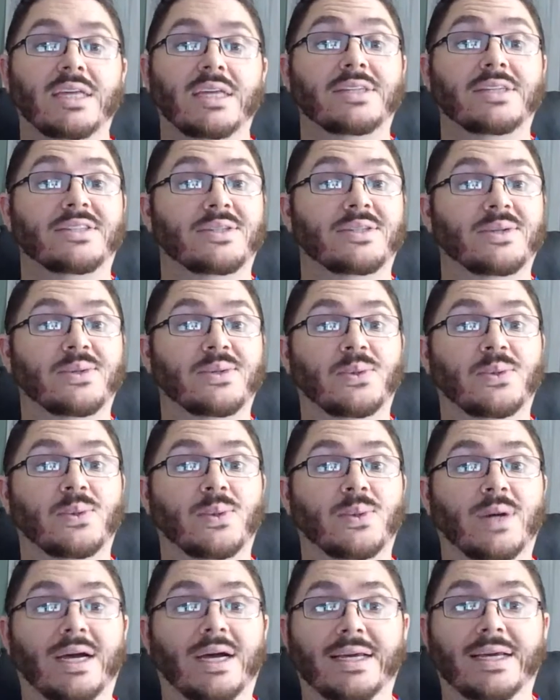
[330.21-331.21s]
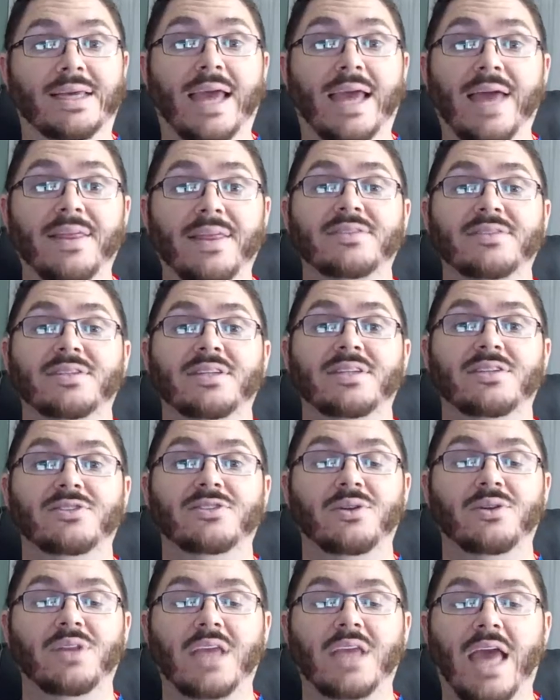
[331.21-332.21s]
So uh, yeah, that's going to
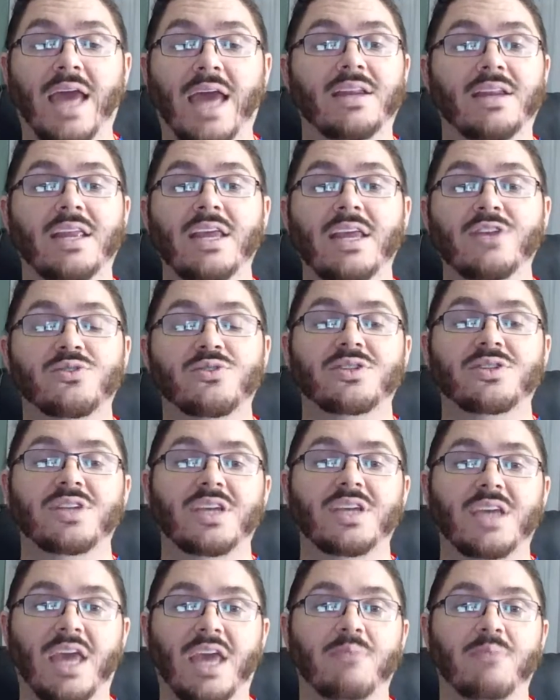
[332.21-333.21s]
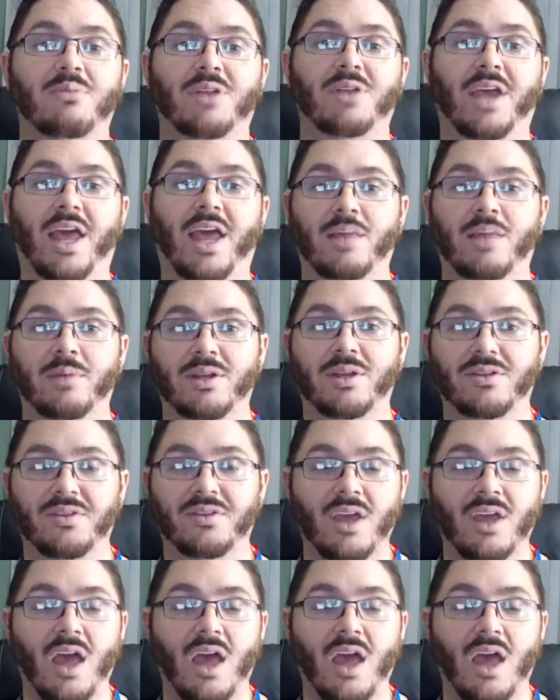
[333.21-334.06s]
certainly add an interesting gameplay element.